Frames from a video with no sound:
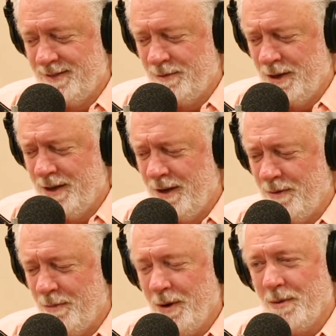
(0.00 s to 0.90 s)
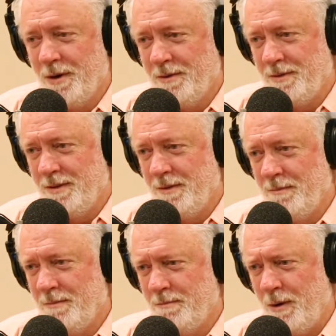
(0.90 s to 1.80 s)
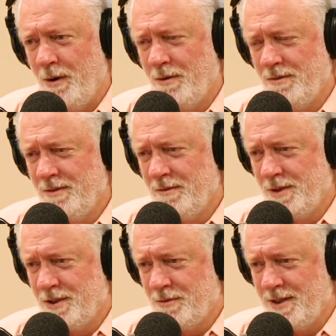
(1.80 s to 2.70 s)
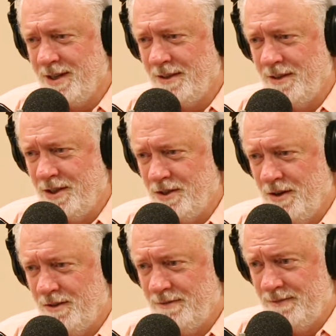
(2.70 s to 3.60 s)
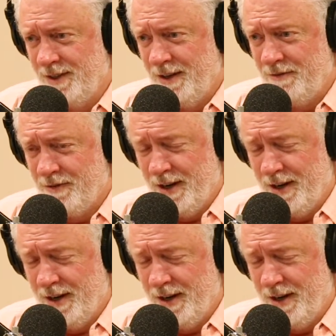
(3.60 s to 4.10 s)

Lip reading: where the hell we were in Beaune, which is right south of Dijon, in